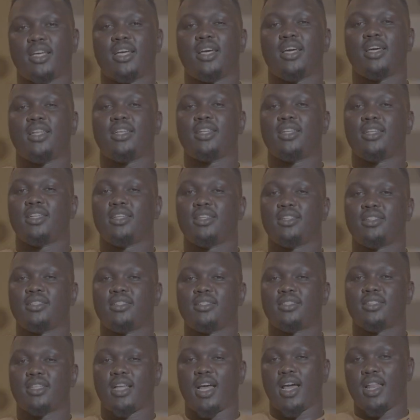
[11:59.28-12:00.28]
and
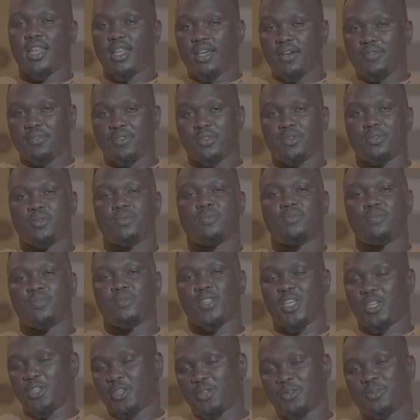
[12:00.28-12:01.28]
I love you.
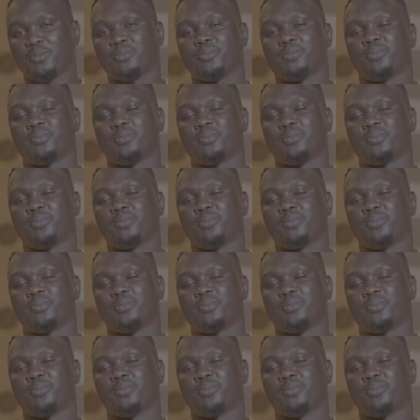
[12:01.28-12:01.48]
Thank you.